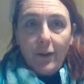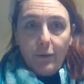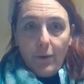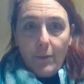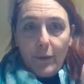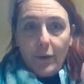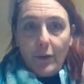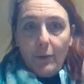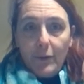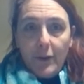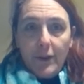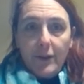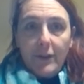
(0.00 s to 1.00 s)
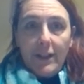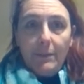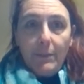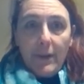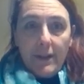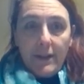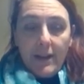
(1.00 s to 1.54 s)
the chromosomes. They're deep
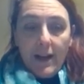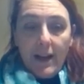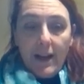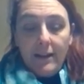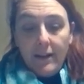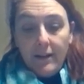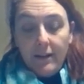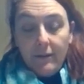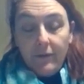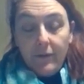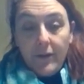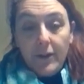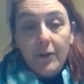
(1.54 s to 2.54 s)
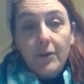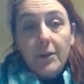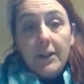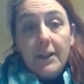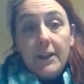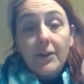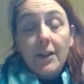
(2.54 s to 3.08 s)
inside of the
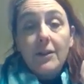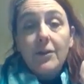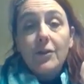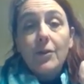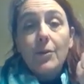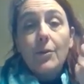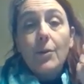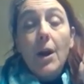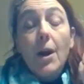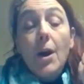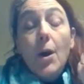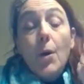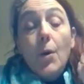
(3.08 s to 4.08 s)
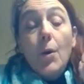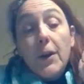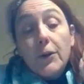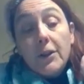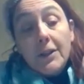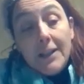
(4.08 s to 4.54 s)
nucleus. And so there's a